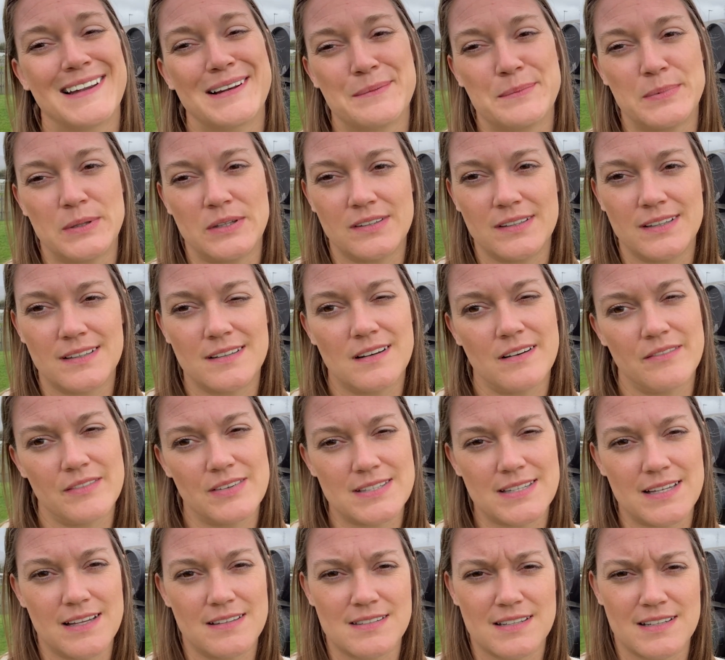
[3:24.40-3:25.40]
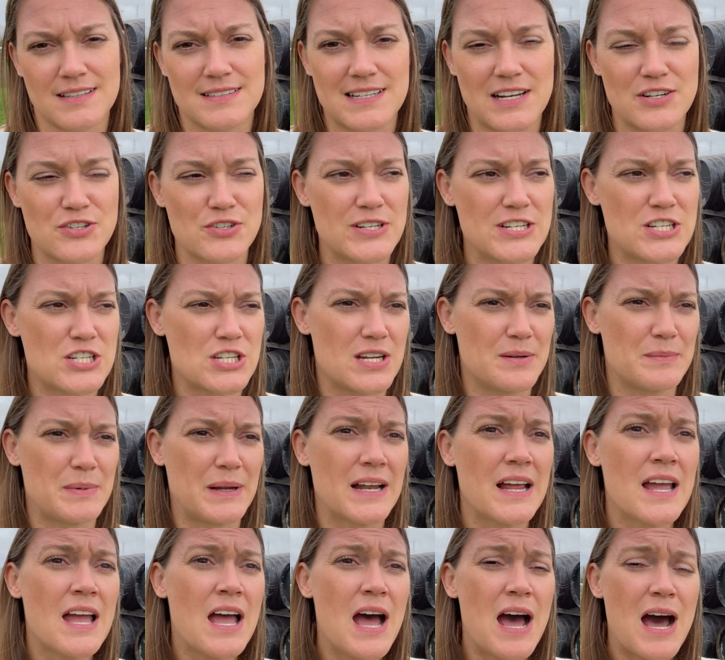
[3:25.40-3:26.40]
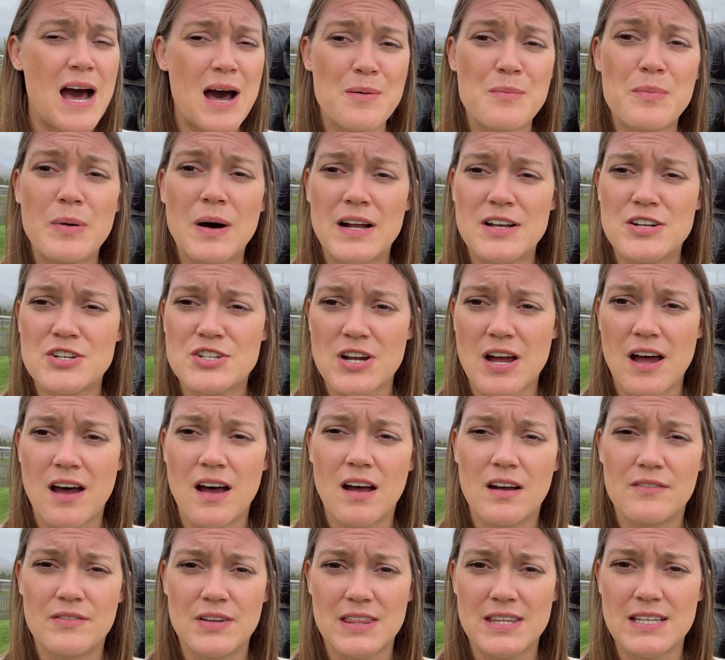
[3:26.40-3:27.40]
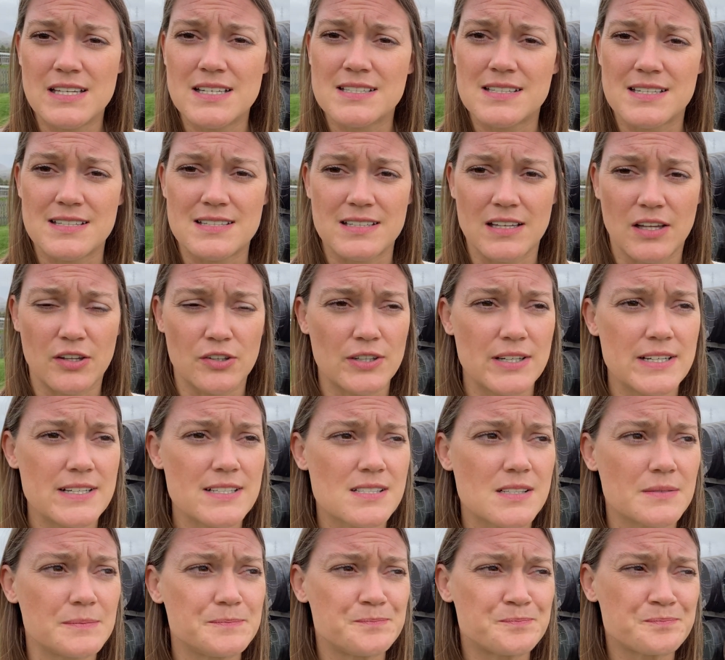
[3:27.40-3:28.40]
billion, obviously that's exaggeration, but a bunch of these distilleries.